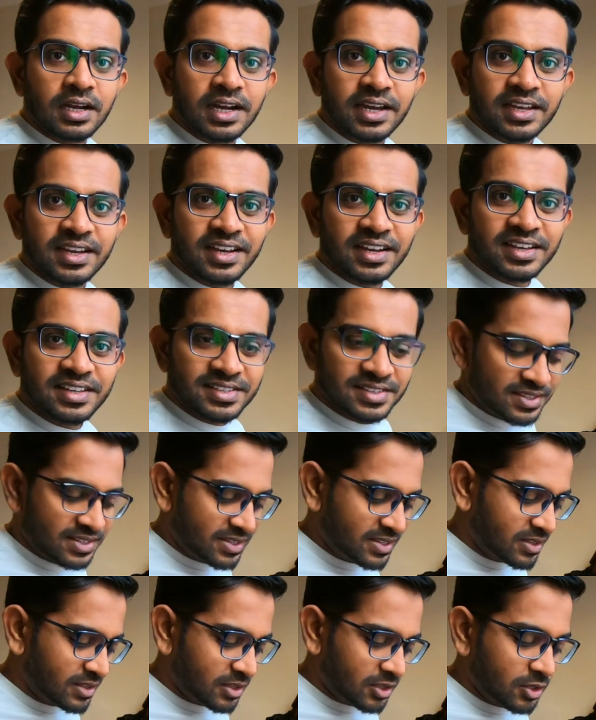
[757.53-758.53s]
Hi
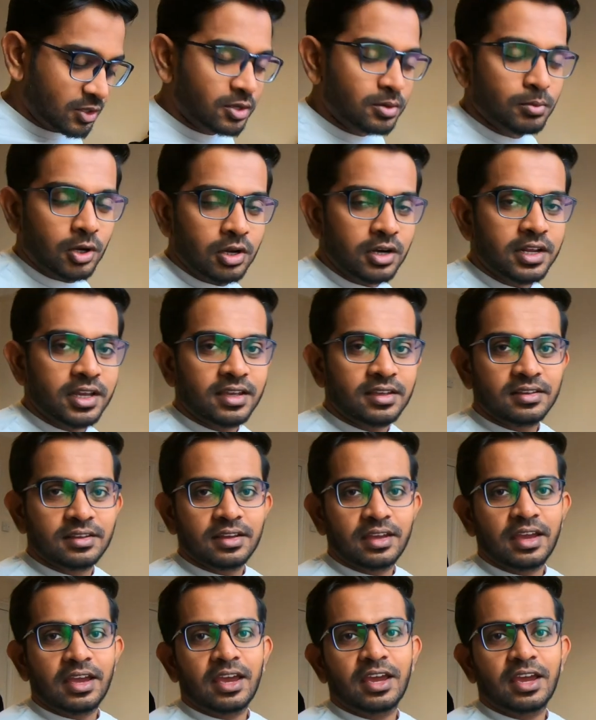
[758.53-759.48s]
guys, good morning,